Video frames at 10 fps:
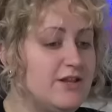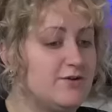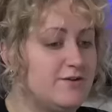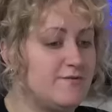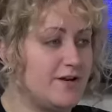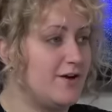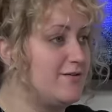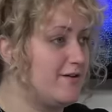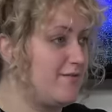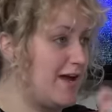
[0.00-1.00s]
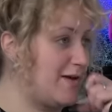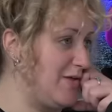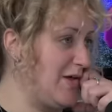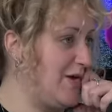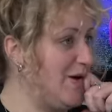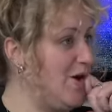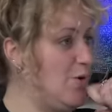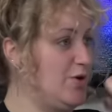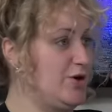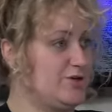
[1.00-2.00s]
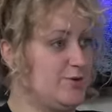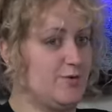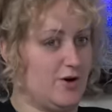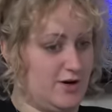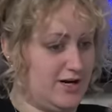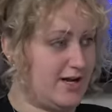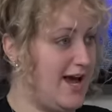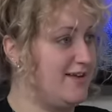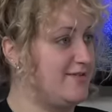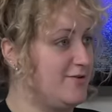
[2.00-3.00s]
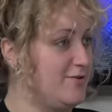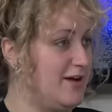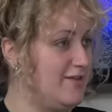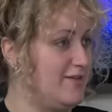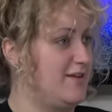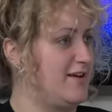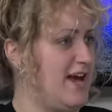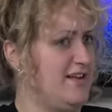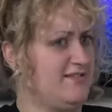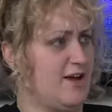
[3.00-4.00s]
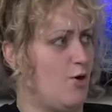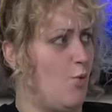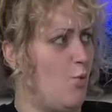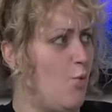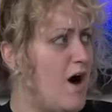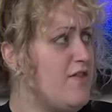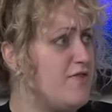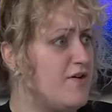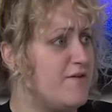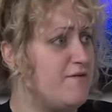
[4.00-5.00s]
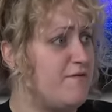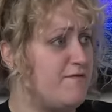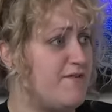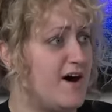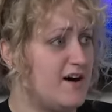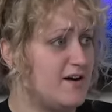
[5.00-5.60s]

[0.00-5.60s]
those videos of like the owners who are in a cat suit and the cat's like, what the fuck? Oh